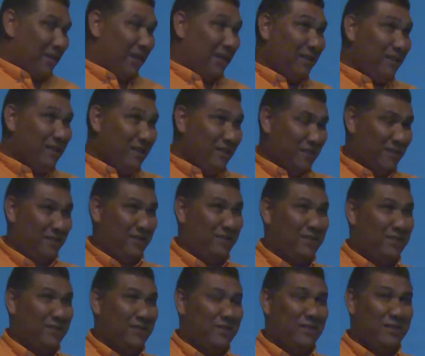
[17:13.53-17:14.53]
Then
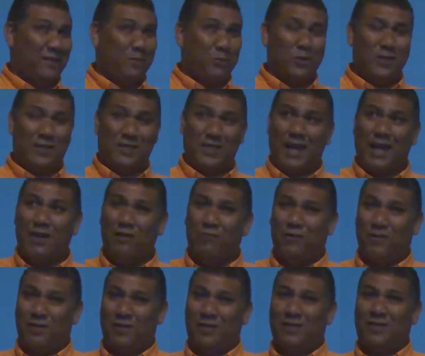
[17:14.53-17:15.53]
there was the
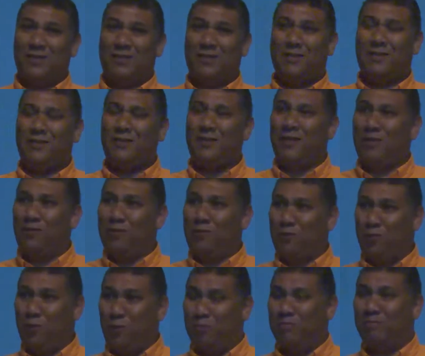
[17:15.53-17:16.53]
elephant in the
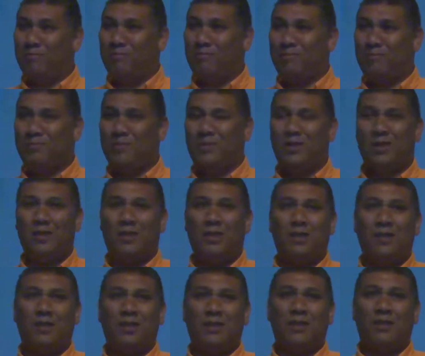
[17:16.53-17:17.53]
room,
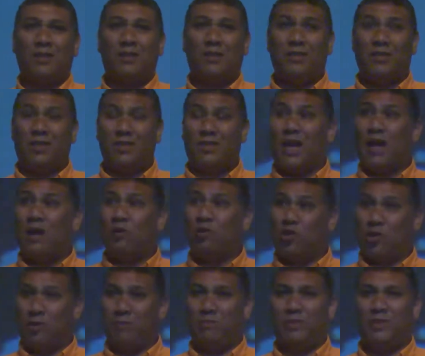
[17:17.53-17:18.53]
the
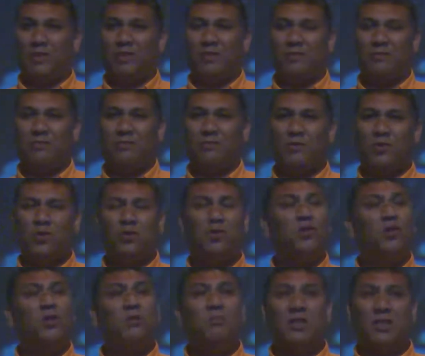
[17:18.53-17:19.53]
townships. You
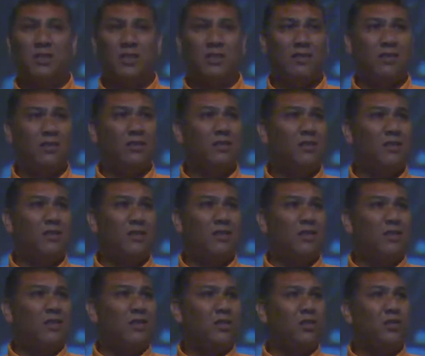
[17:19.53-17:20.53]
couldn't miss it.
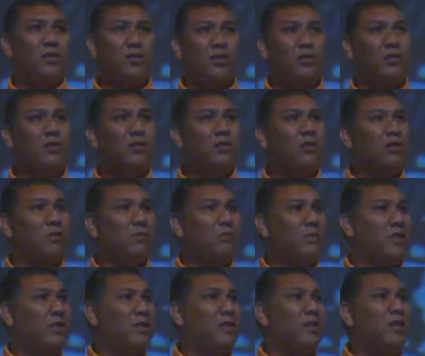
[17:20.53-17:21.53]
You could not
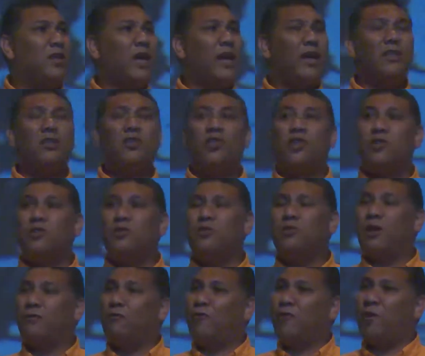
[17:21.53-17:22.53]
miss it. Going
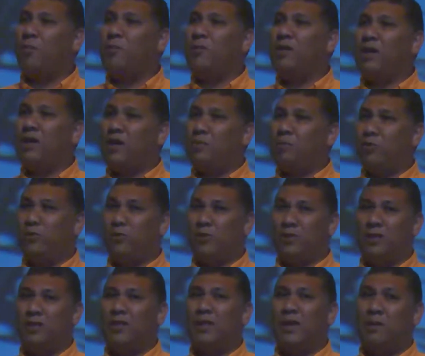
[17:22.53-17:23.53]
to and from the
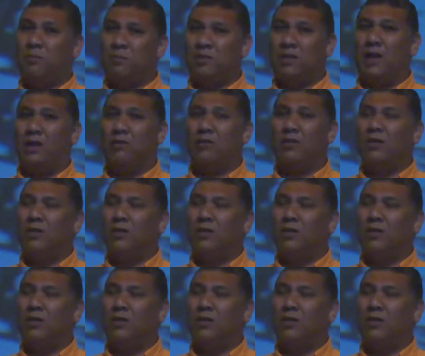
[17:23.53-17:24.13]
airport in Cape Town,